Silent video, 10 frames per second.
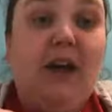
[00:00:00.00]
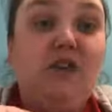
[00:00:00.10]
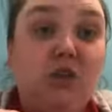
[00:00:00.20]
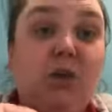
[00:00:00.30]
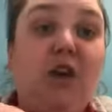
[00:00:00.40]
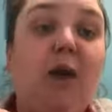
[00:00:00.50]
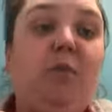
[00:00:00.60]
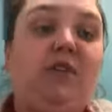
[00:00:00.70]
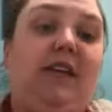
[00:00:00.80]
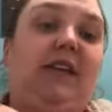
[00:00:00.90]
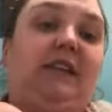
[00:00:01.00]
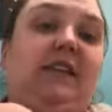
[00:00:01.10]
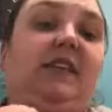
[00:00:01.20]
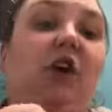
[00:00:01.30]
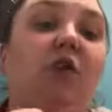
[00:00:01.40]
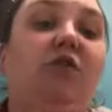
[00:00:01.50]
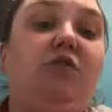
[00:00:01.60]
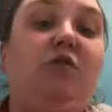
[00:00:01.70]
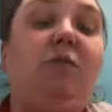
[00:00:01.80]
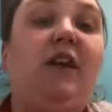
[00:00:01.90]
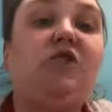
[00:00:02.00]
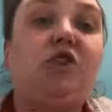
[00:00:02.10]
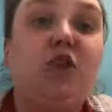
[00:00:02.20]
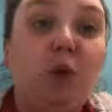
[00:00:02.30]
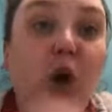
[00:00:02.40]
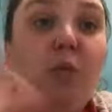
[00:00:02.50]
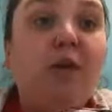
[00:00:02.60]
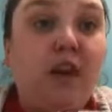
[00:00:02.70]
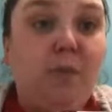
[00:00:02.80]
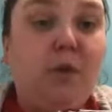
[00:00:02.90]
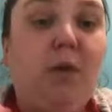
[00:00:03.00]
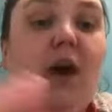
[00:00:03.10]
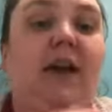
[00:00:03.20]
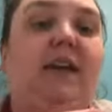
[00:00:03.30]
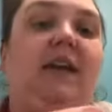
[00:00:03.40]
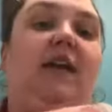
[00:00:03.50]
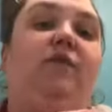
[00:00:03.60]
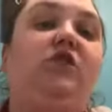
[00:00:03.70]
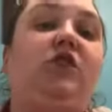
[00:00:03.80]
do it a couple days, is go through, make sure you open up your pocket knife.